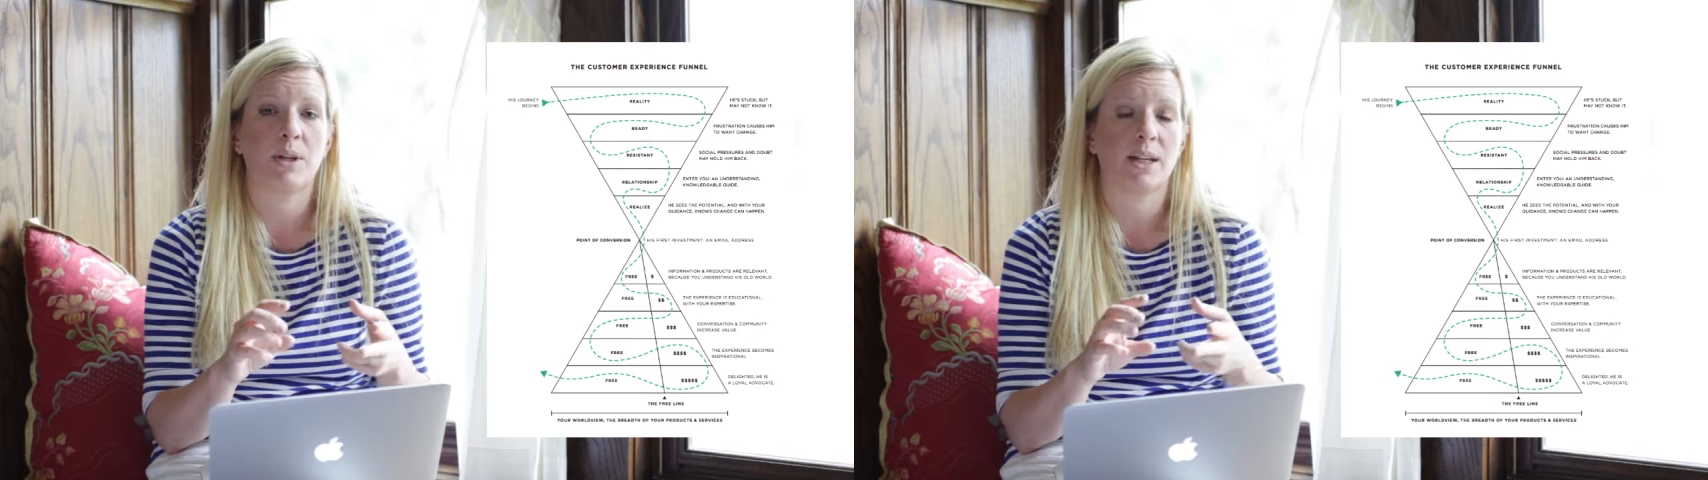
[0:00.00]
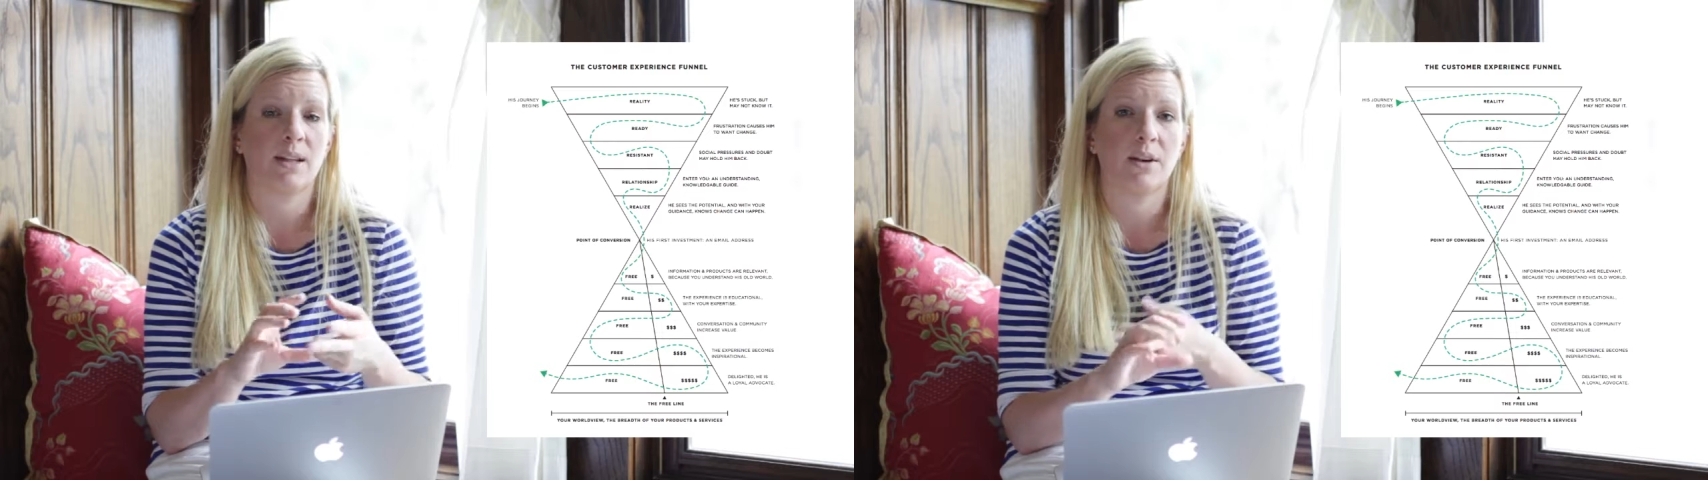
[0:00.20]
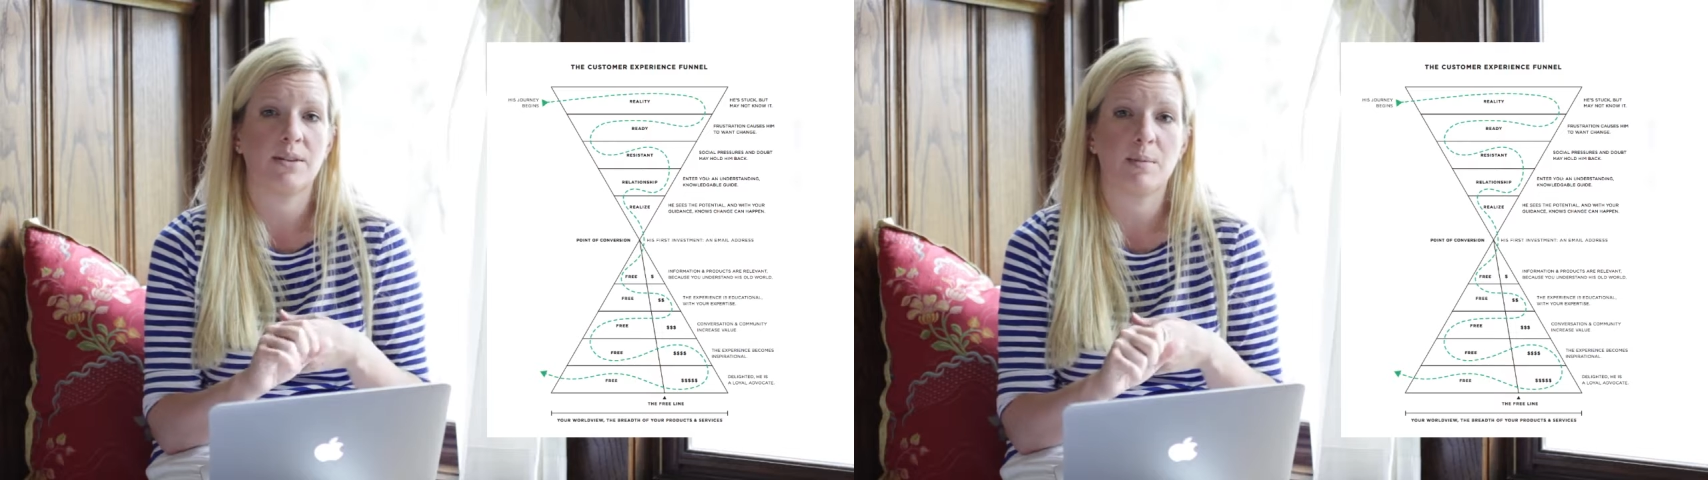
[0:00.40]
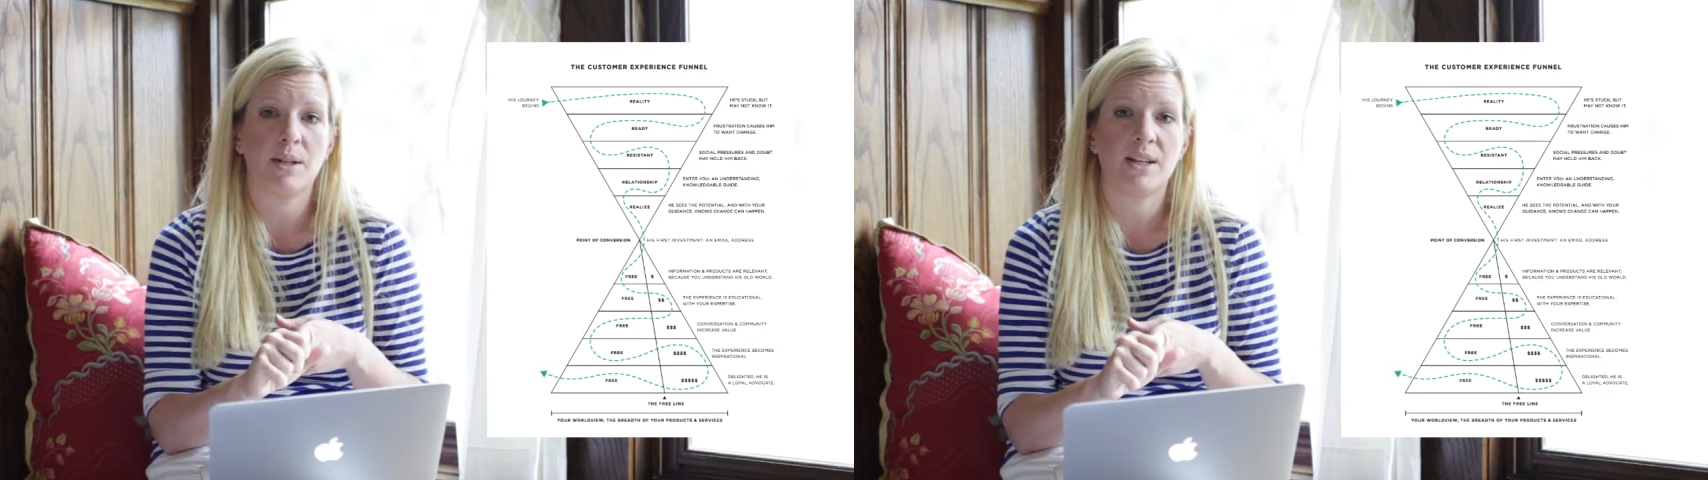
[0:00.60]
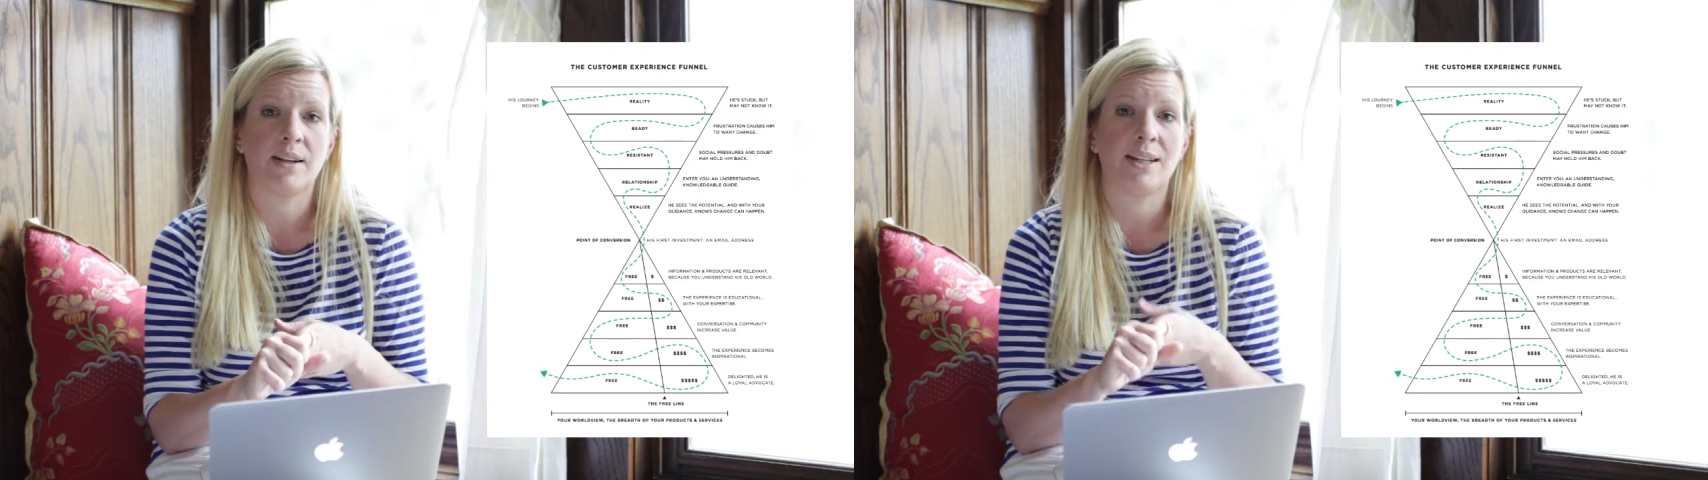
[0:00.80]
but it can also
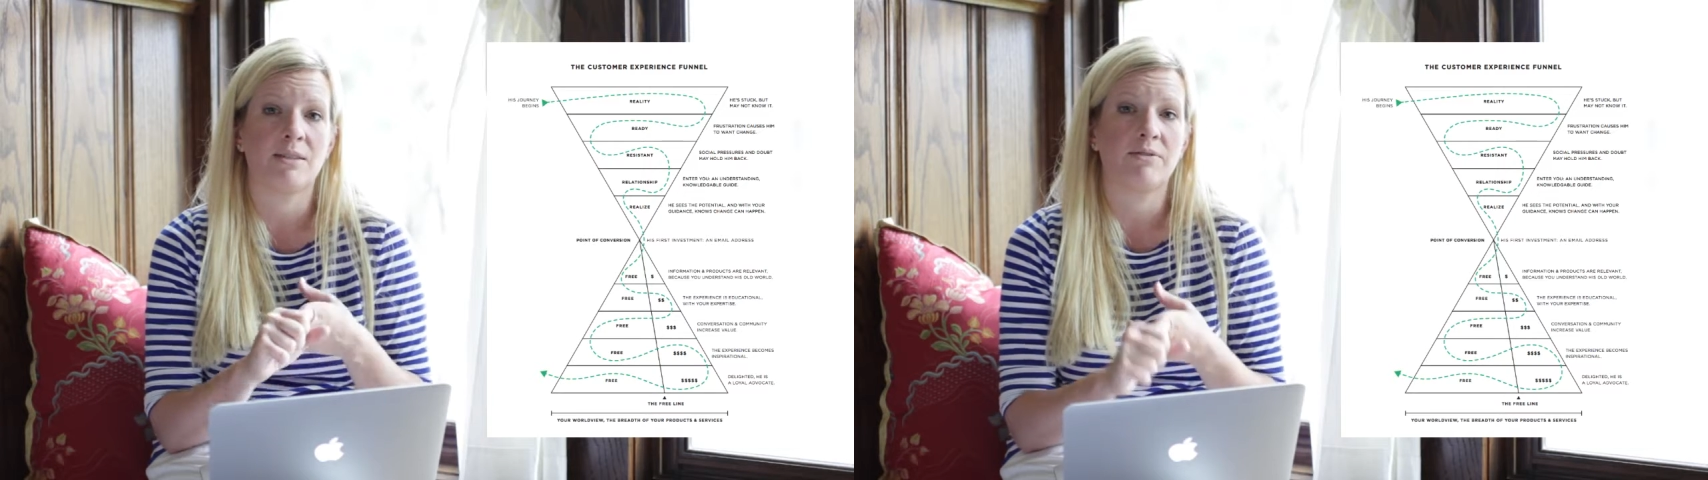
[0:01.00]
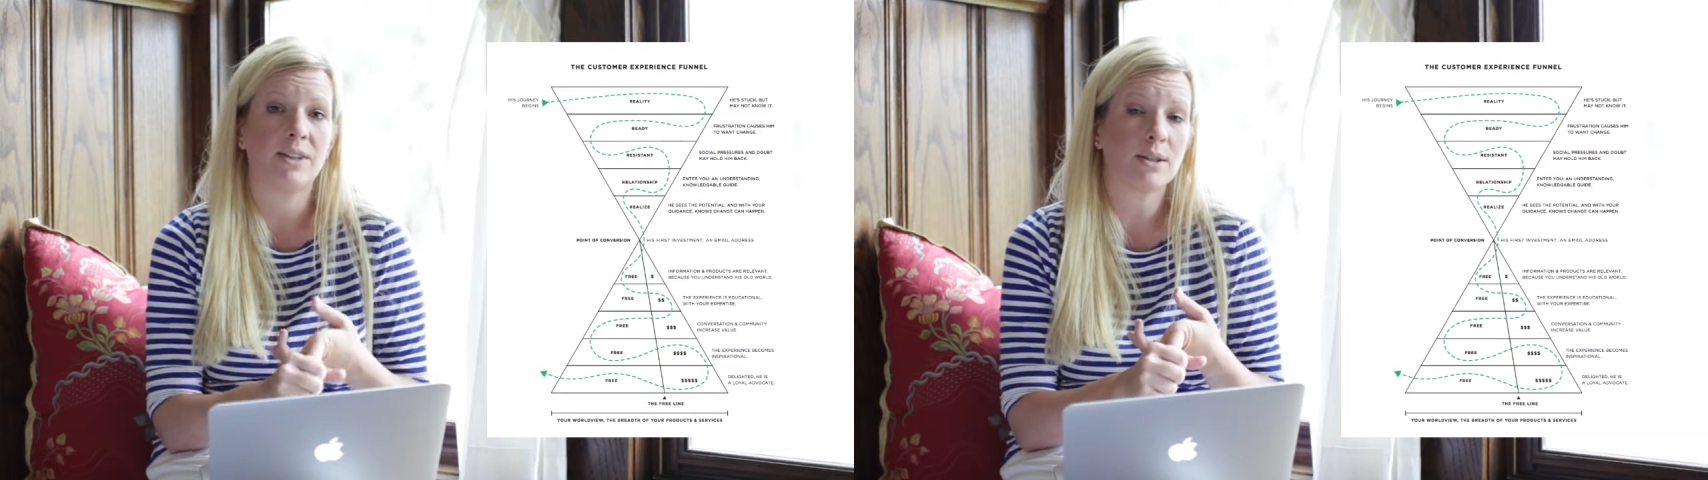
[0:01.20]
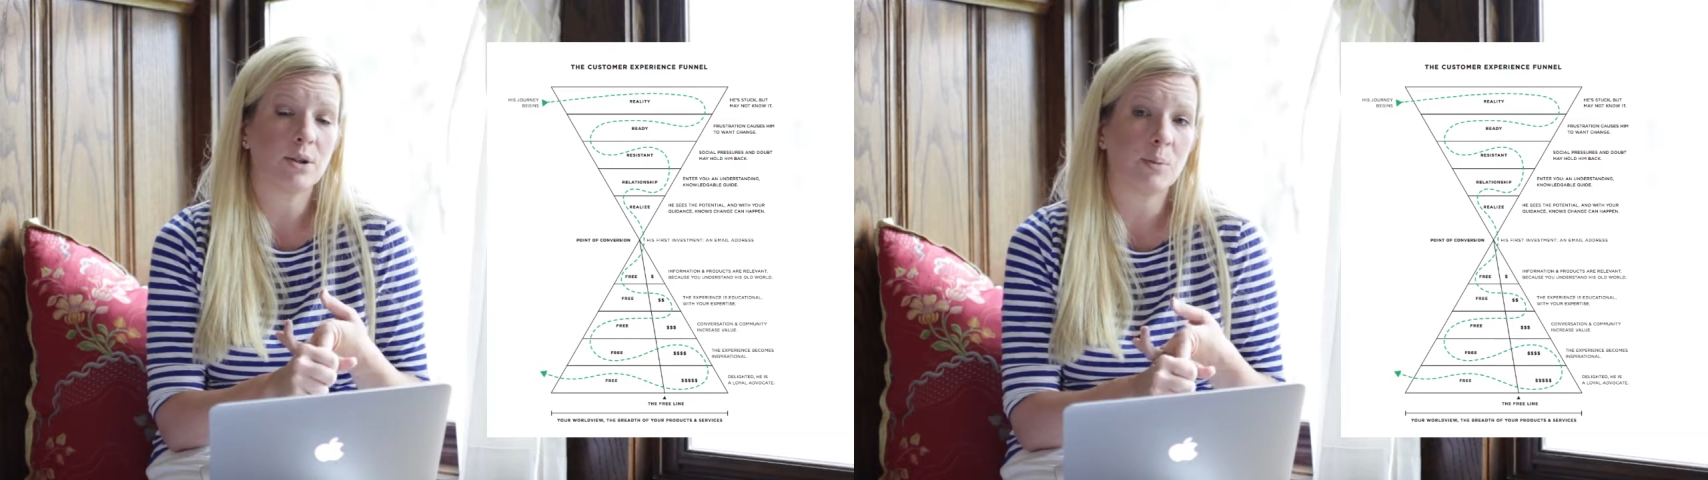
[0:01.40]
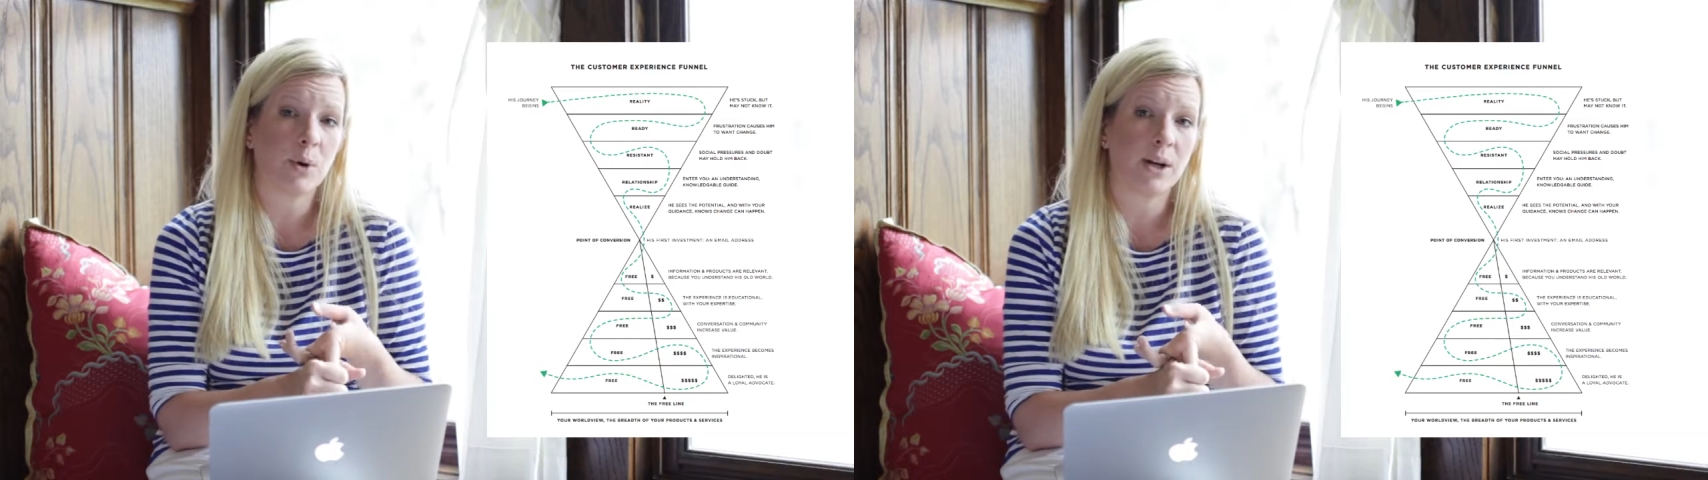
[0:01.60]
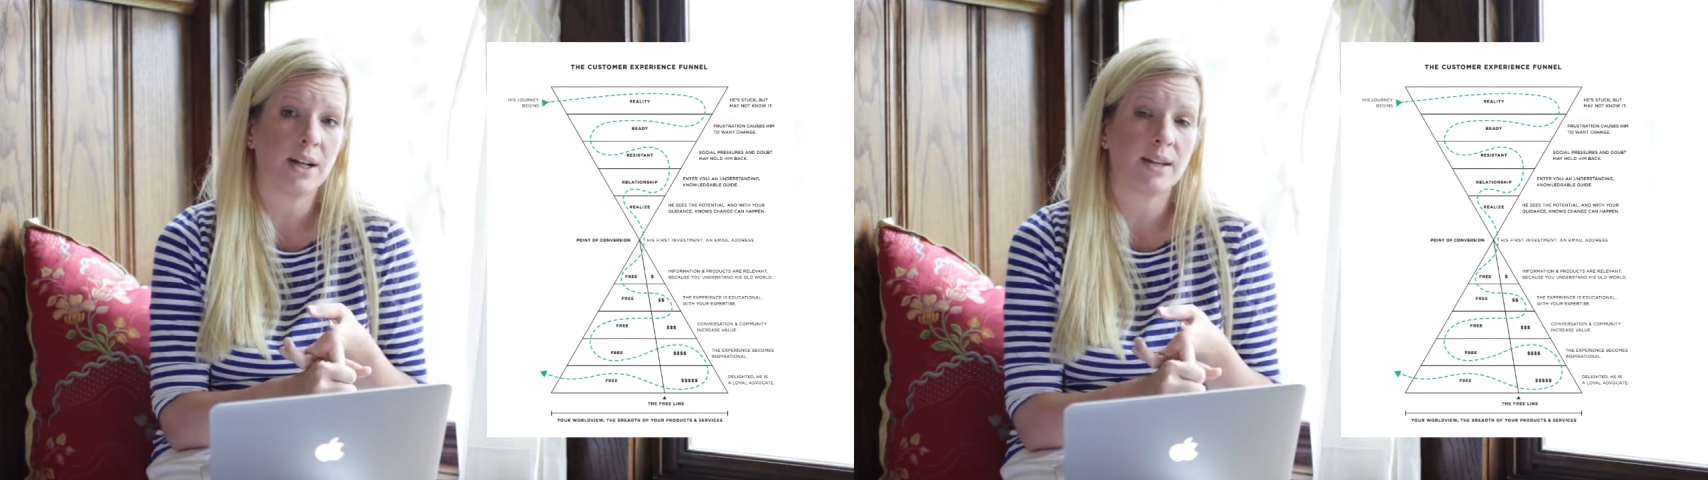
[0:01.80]
be done in physical
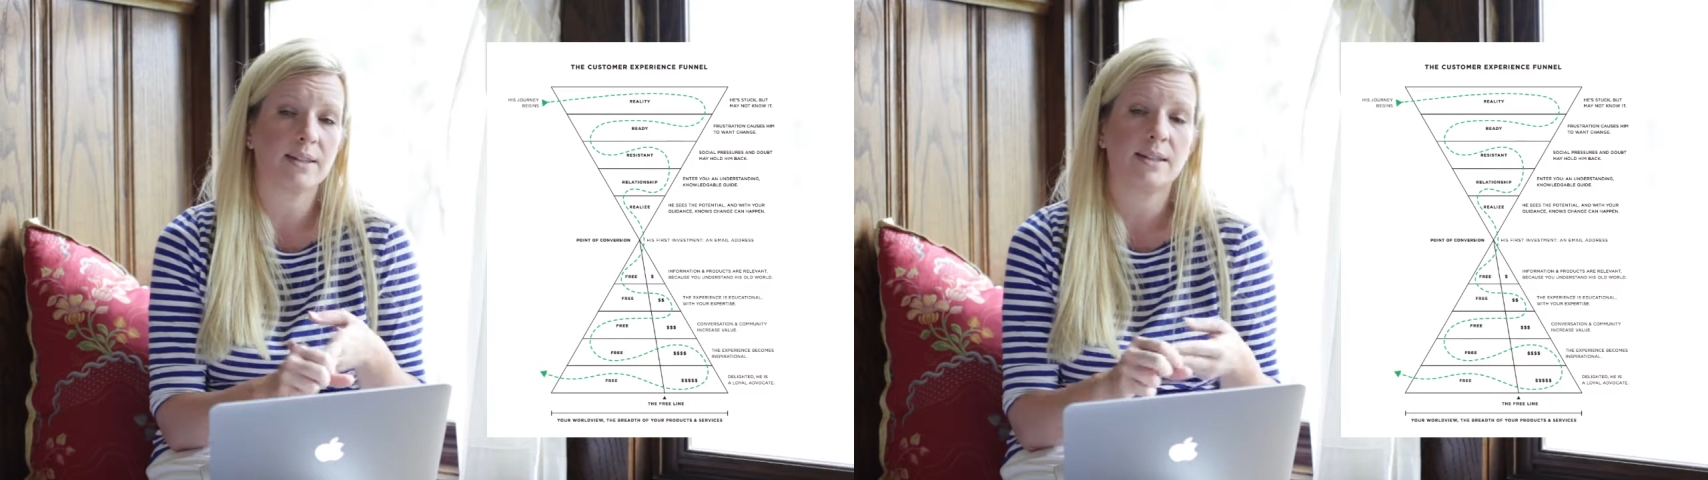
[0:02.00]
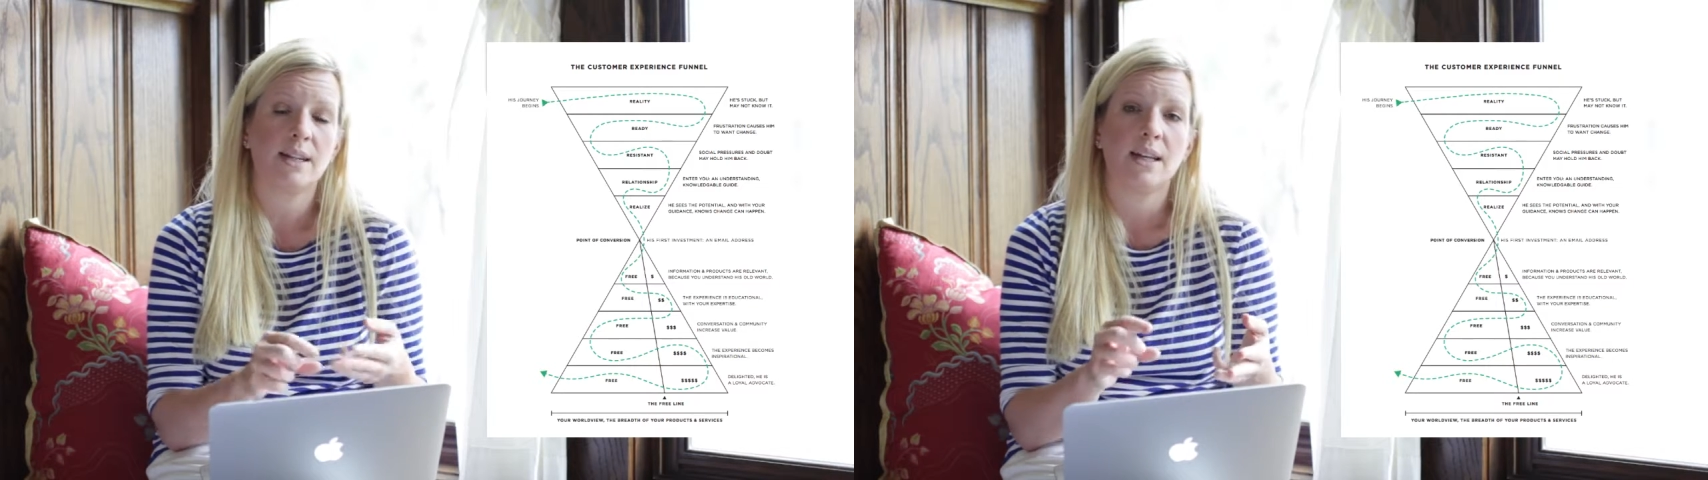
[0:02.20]
products,